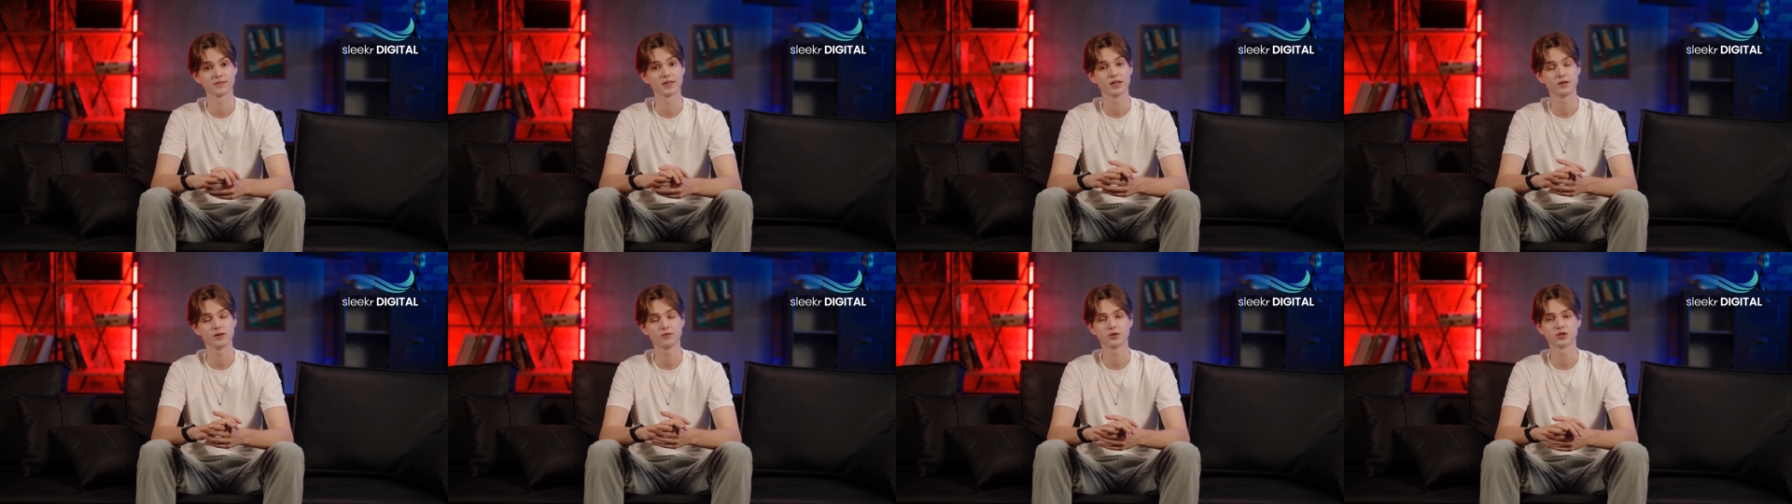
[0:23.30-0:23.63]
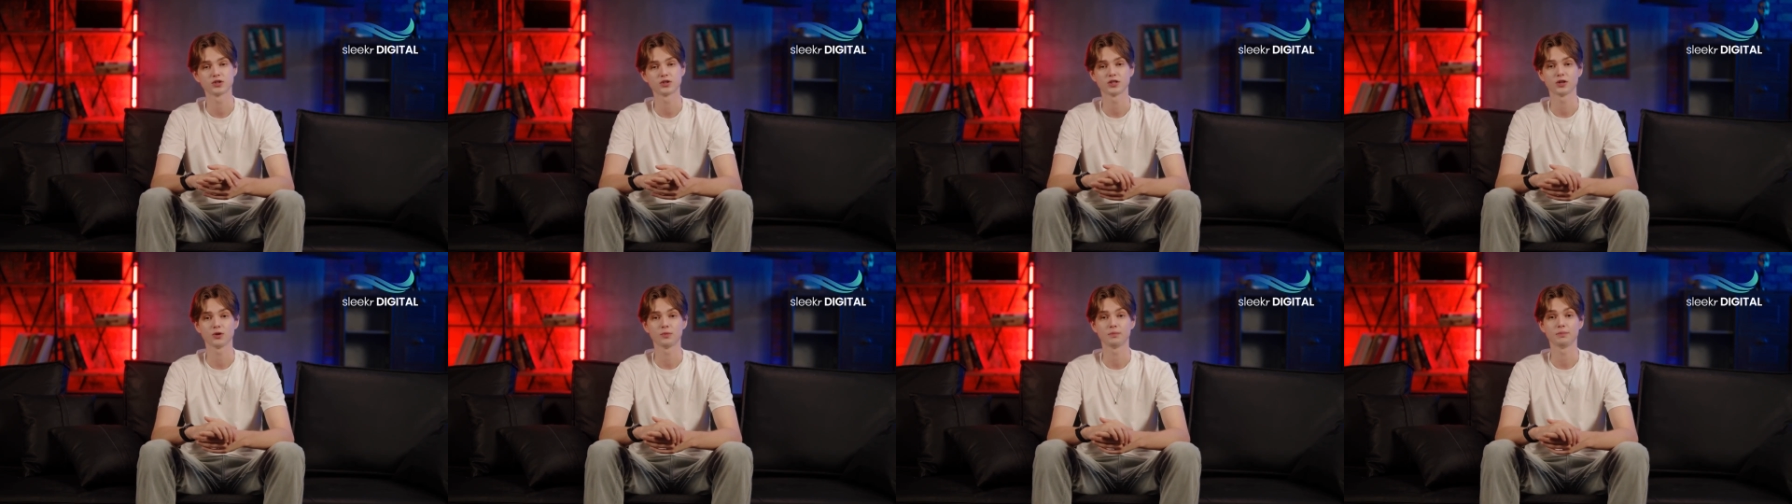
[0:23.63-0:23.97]
If you're
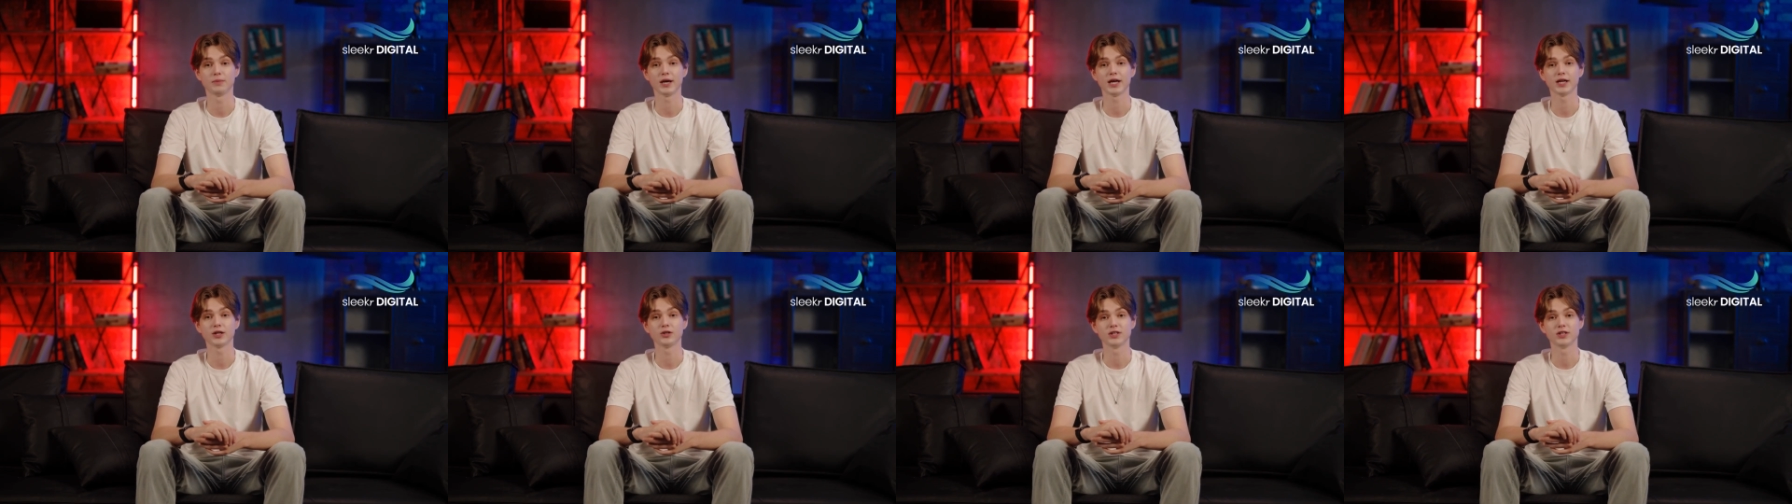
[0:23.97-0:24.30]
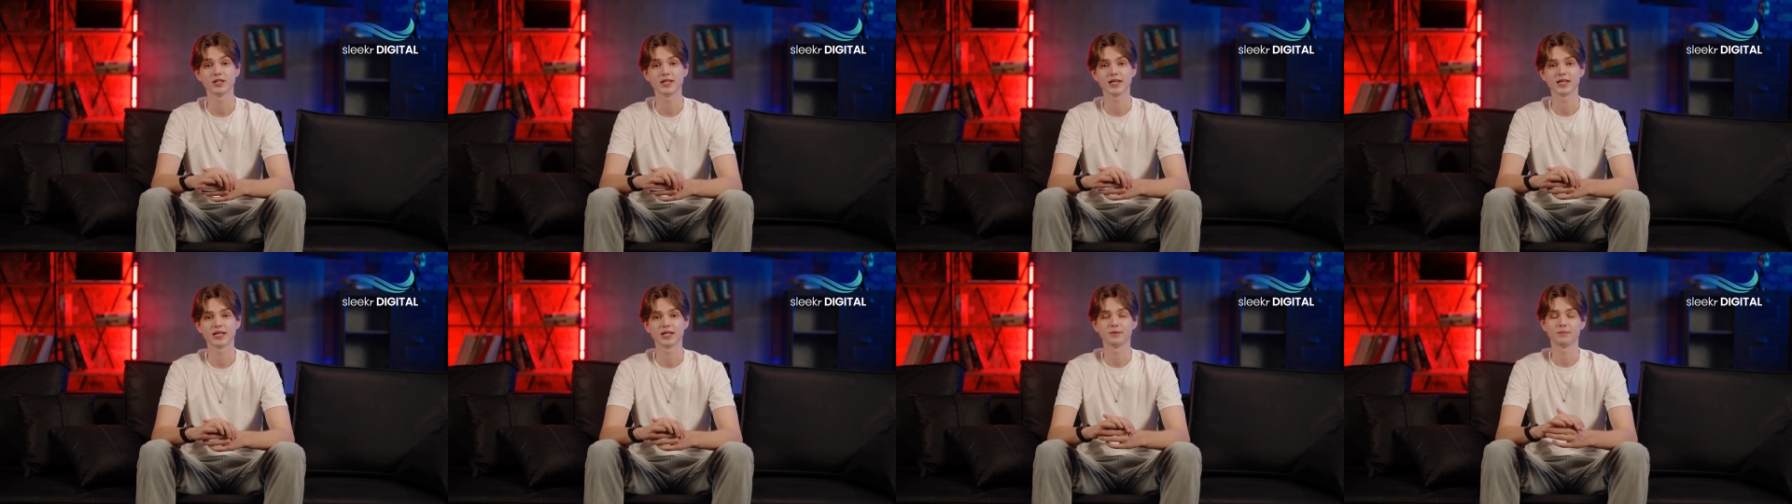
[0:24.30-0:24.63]
still
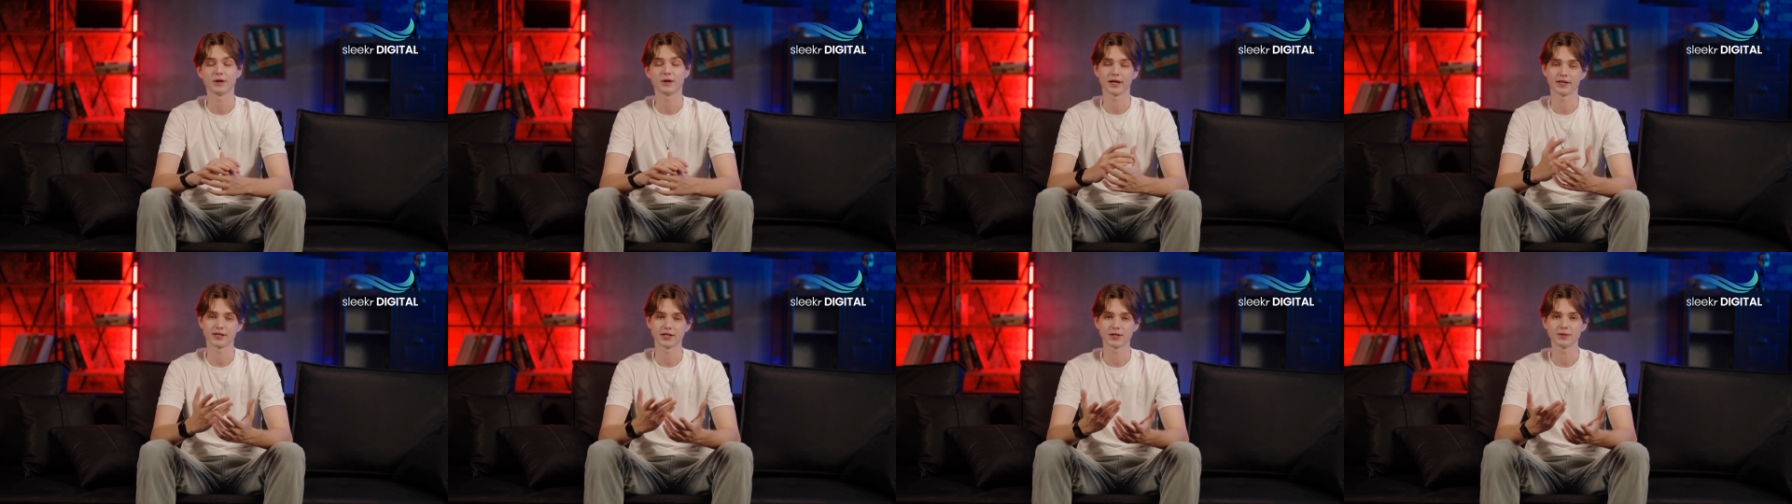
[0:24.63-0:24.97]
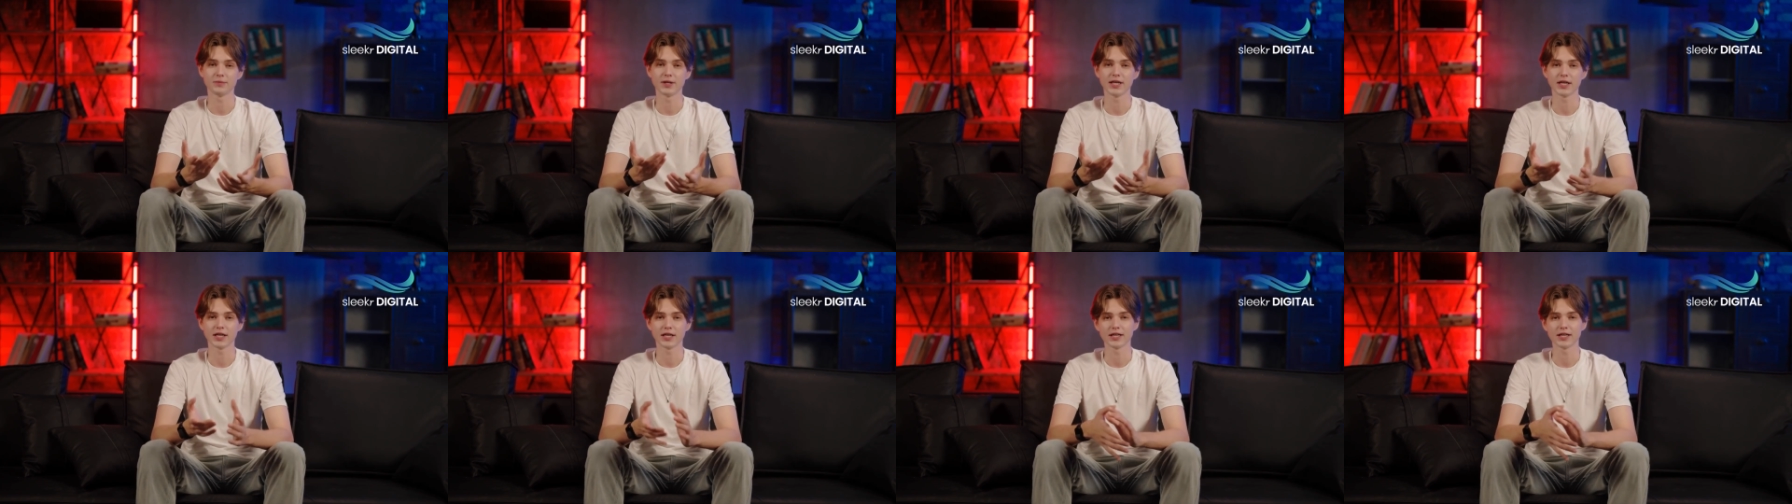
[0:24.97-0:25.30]
manually emailing
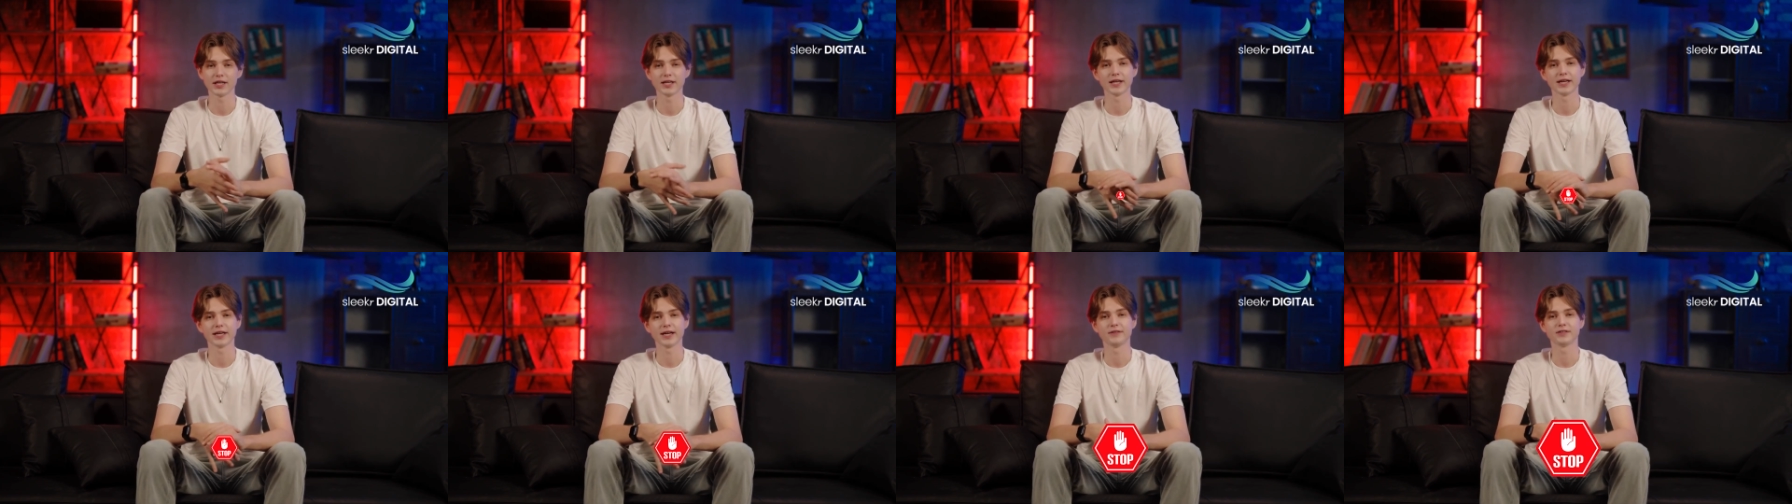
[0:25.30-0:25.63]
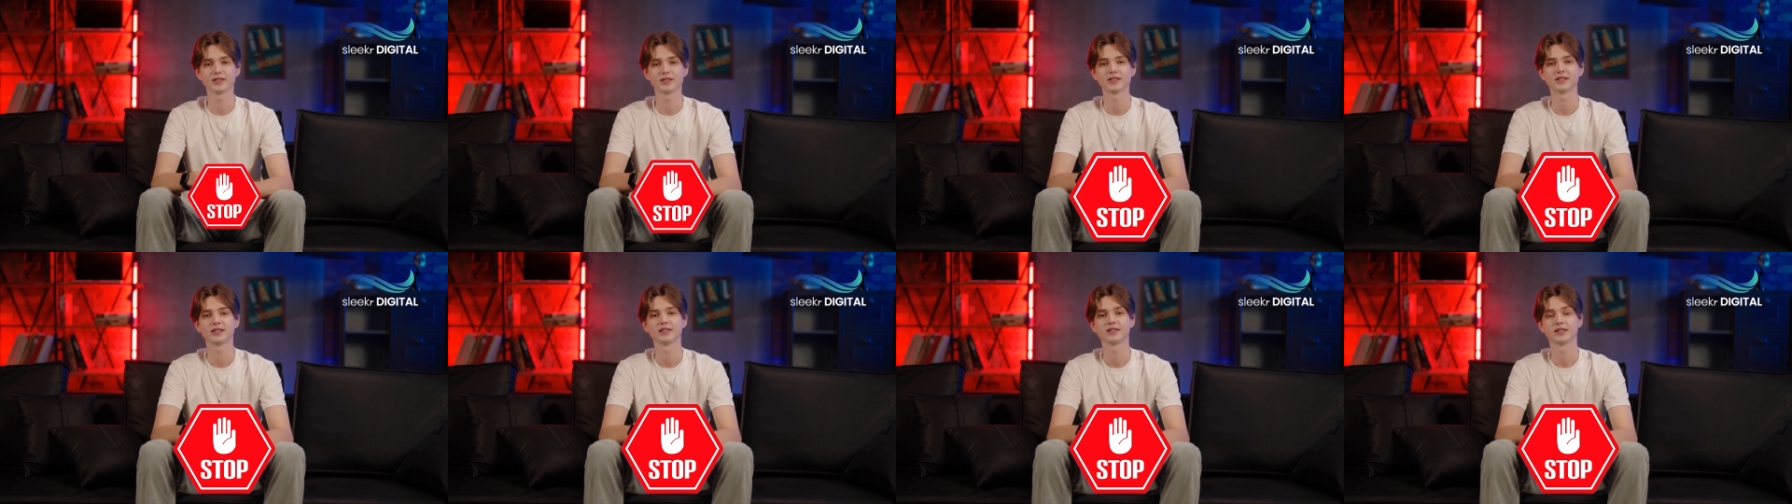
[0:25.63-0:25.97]

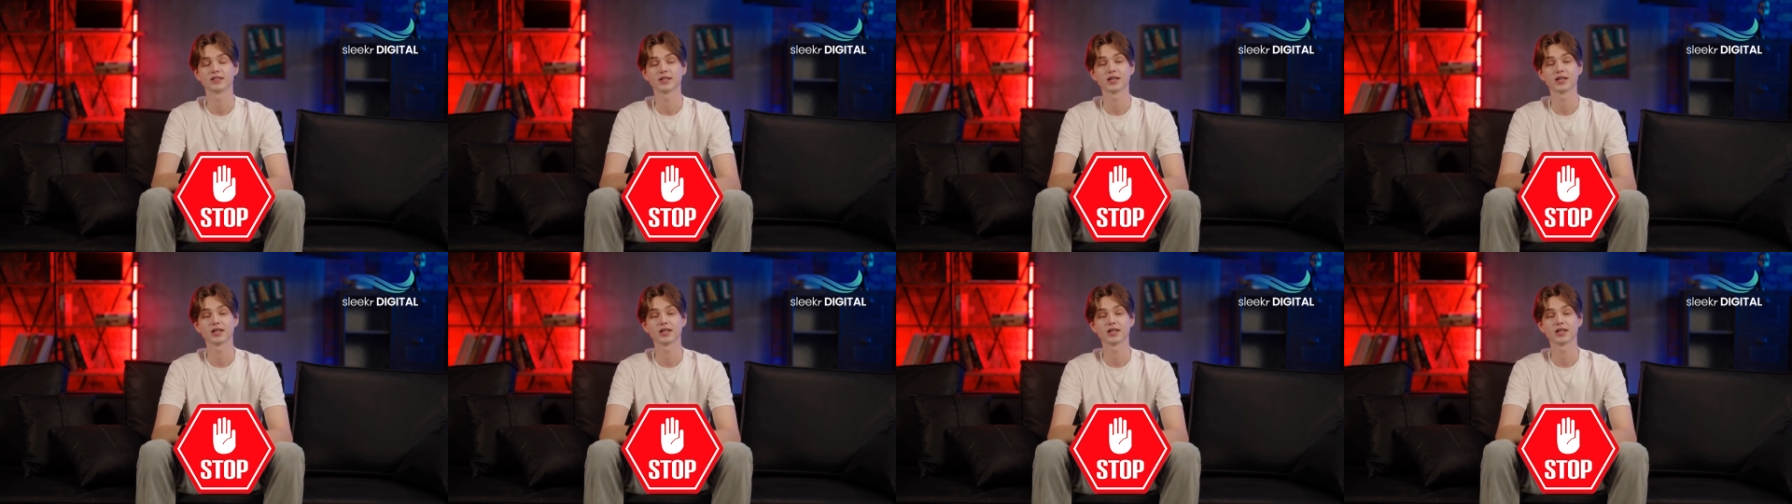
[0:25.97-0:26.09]
PDFs